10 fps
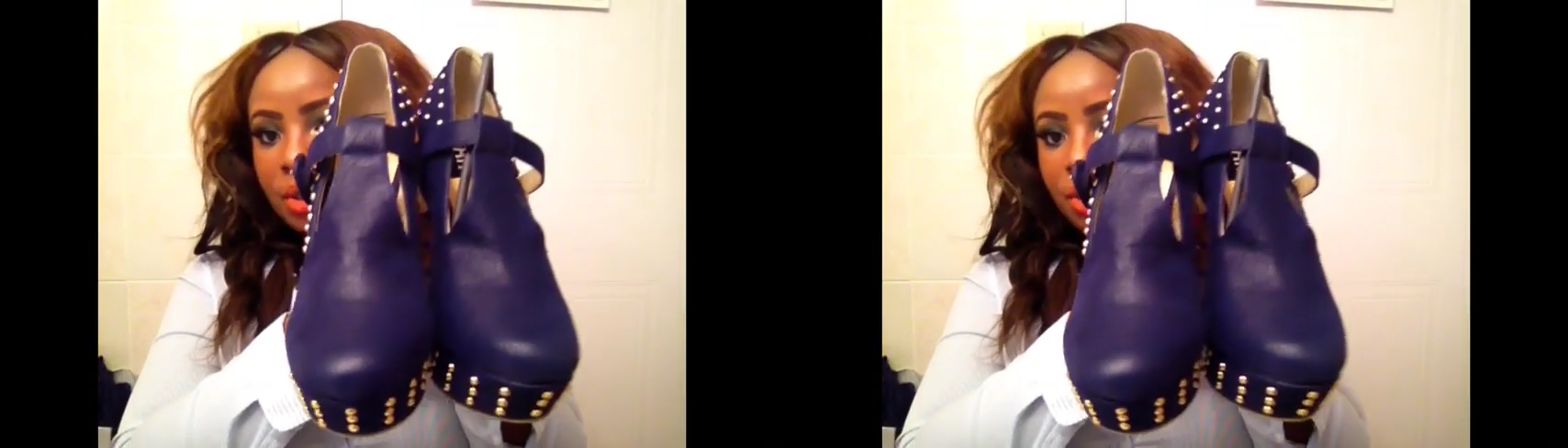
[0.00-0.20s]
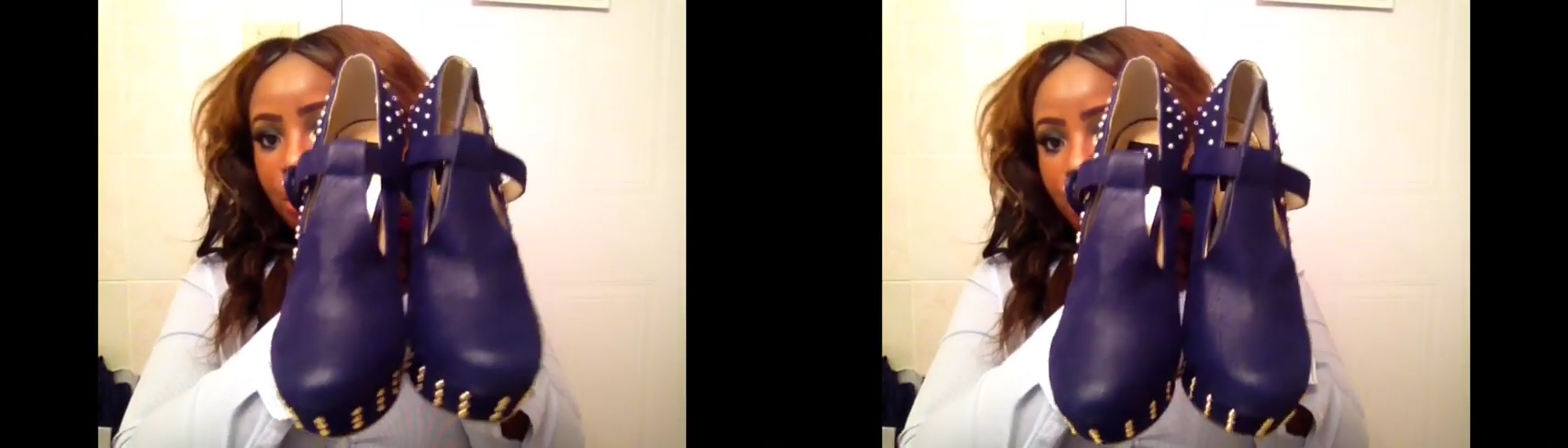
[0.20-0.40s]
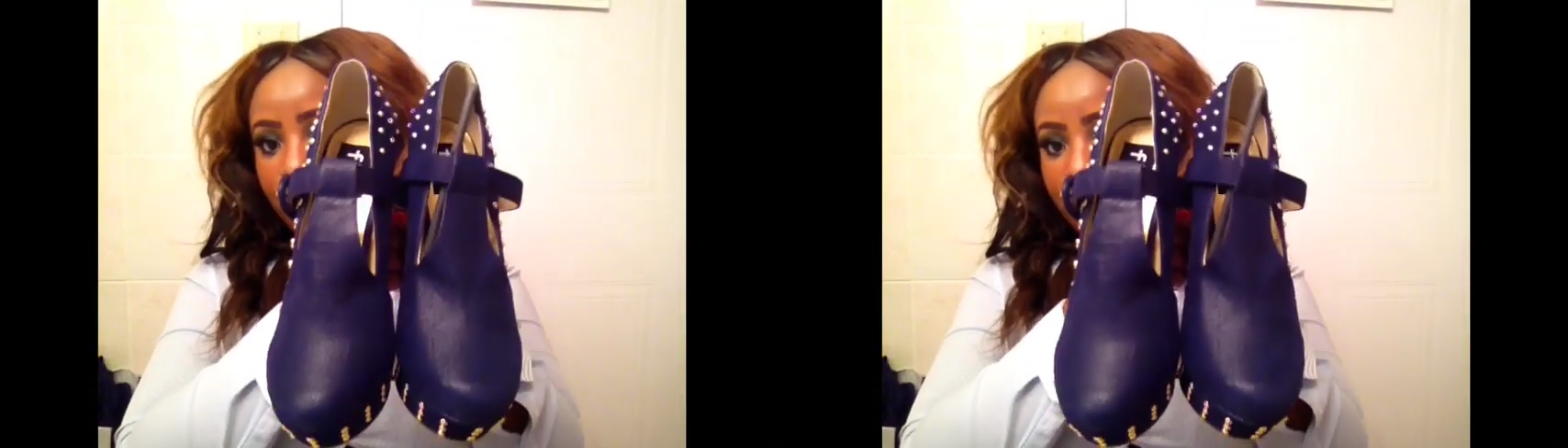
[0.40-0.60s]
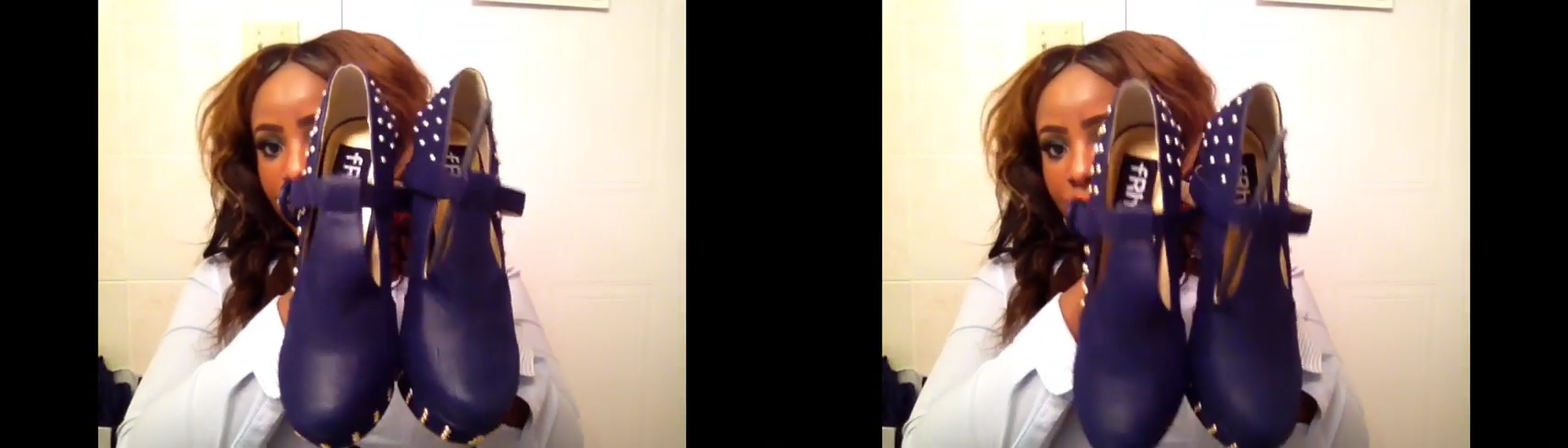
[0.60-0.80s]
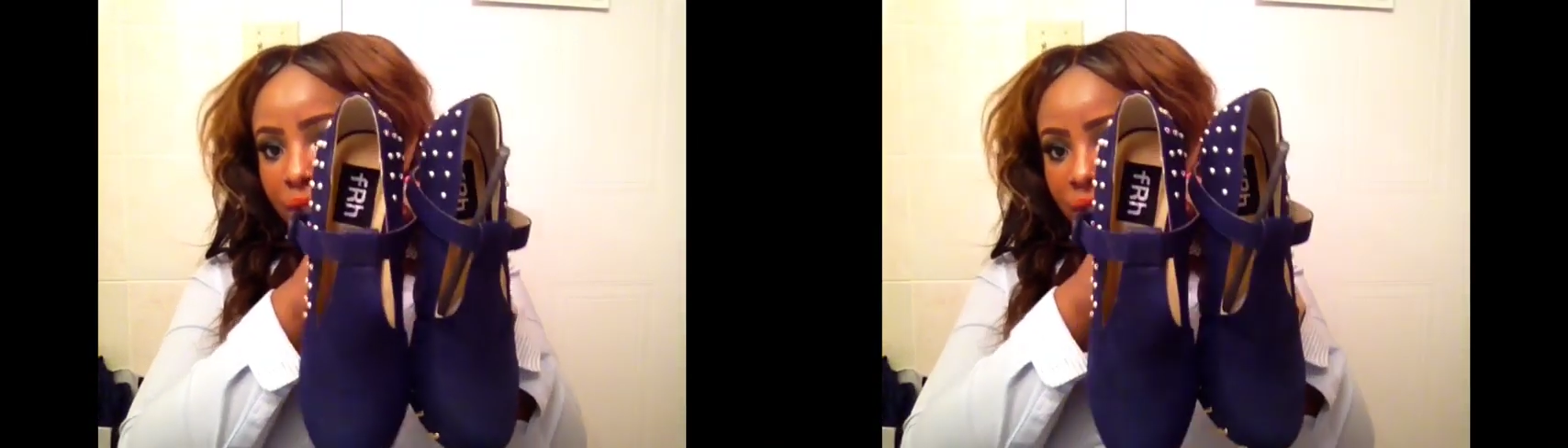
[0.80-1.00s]
So both
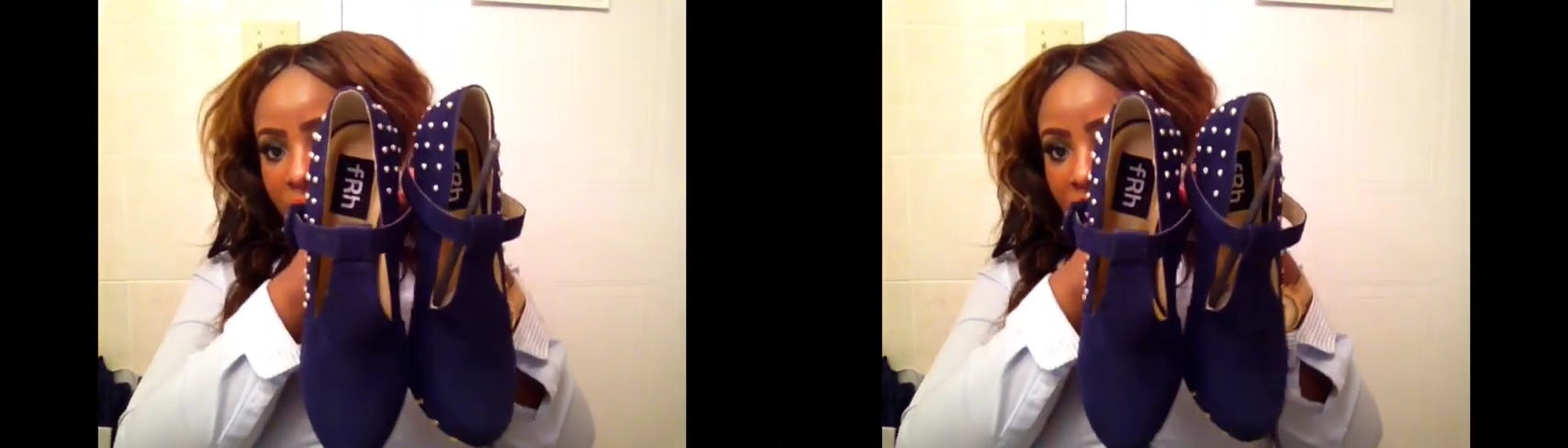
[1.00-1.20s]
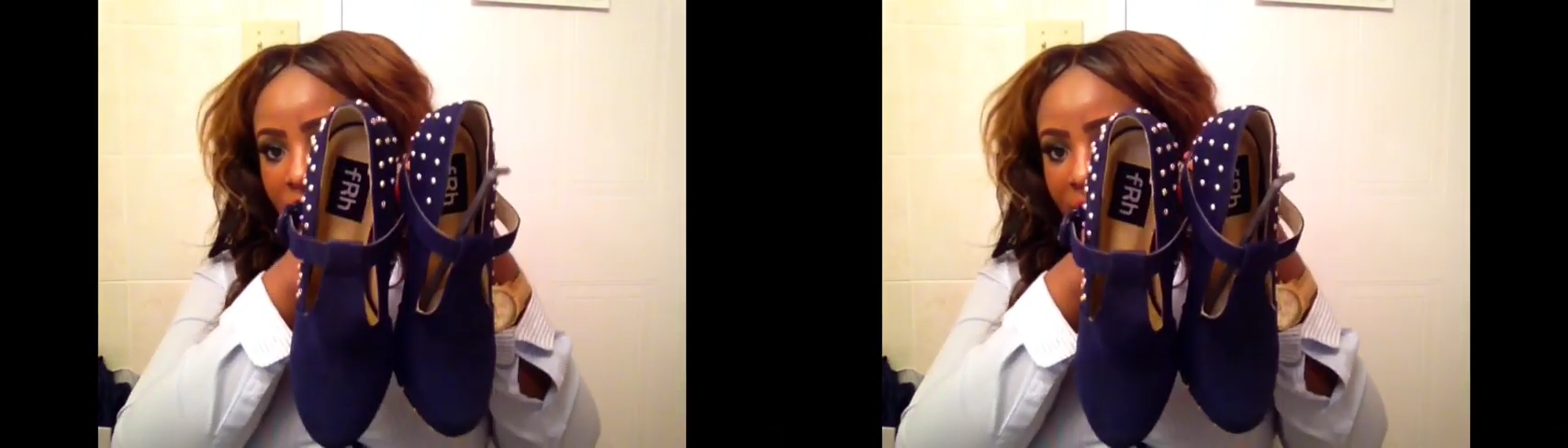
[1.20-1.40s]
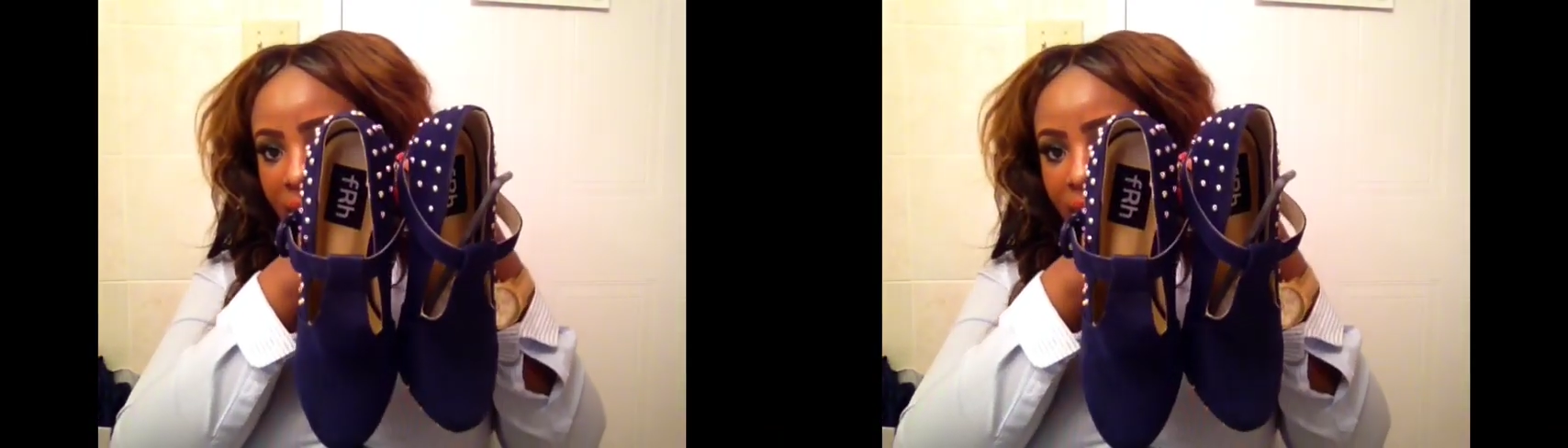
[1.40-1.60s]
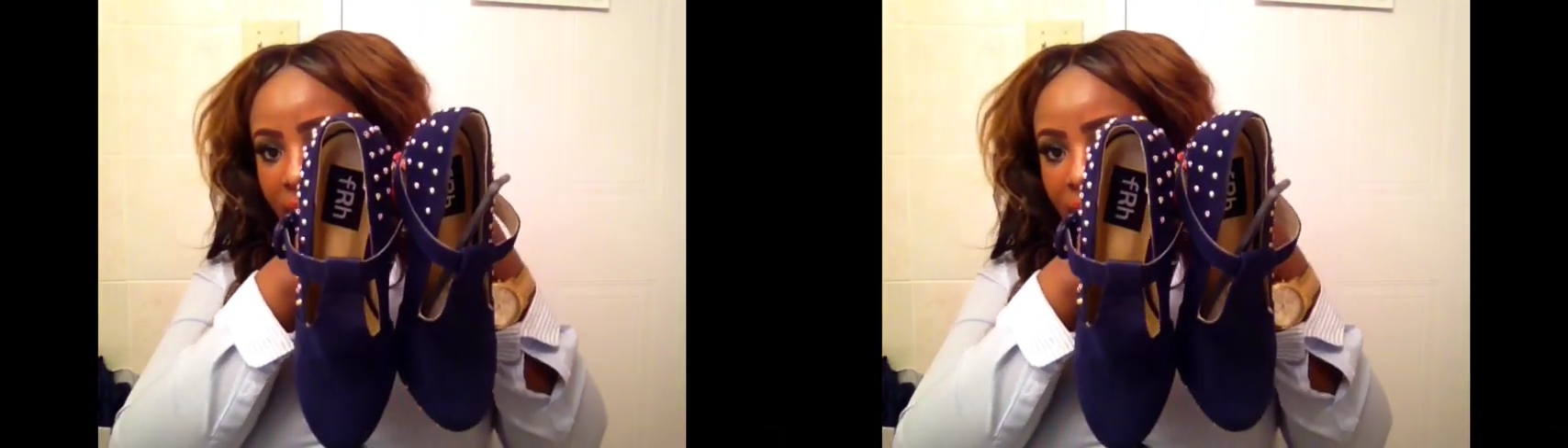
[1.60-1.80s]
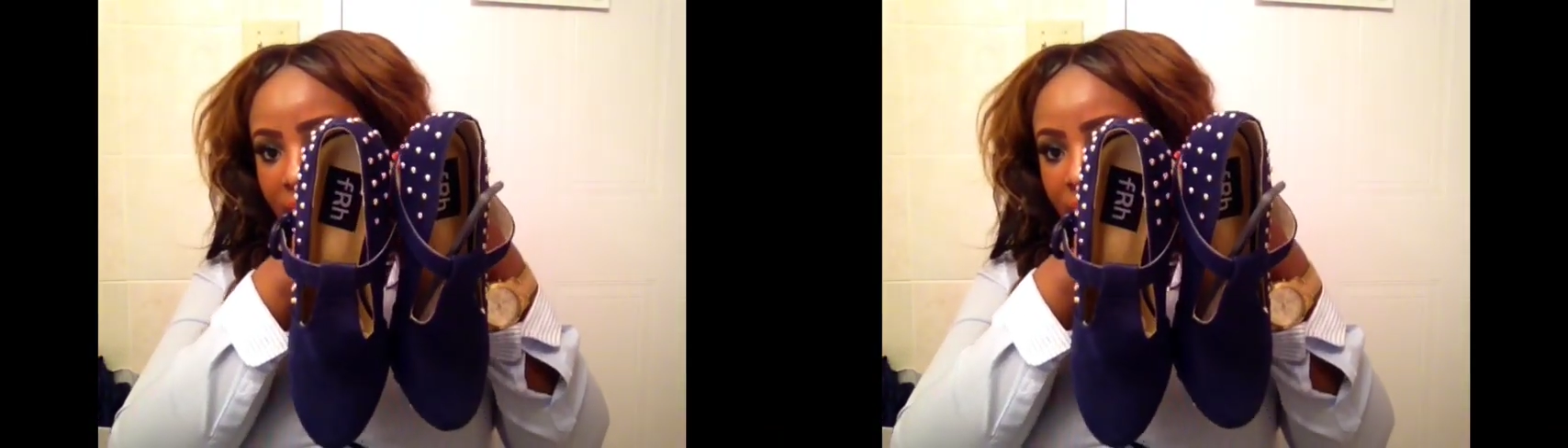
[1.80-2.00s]
shoes, here's how it looks like.